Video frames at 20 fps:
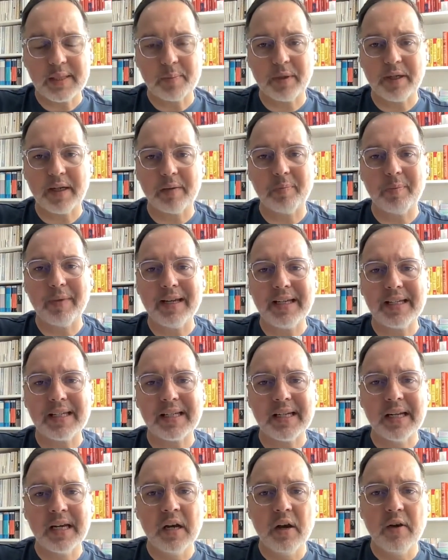But it
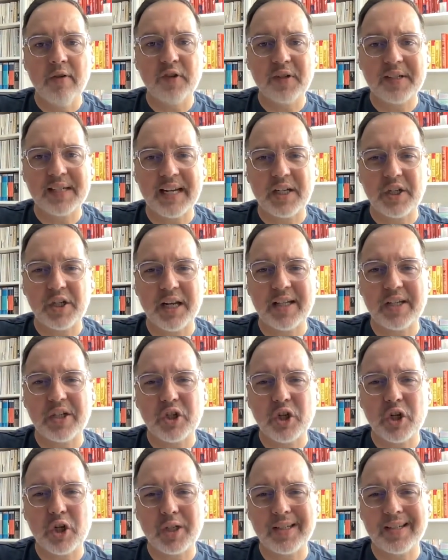makes for such
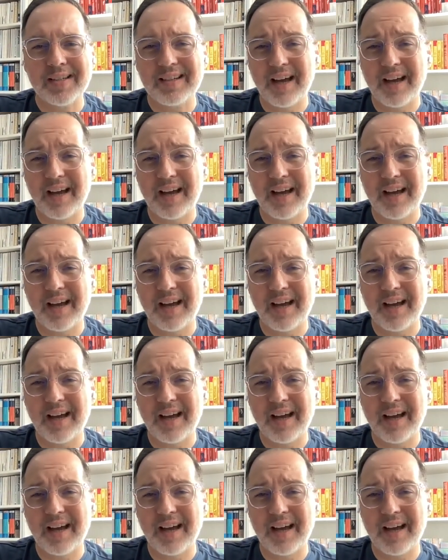uncertain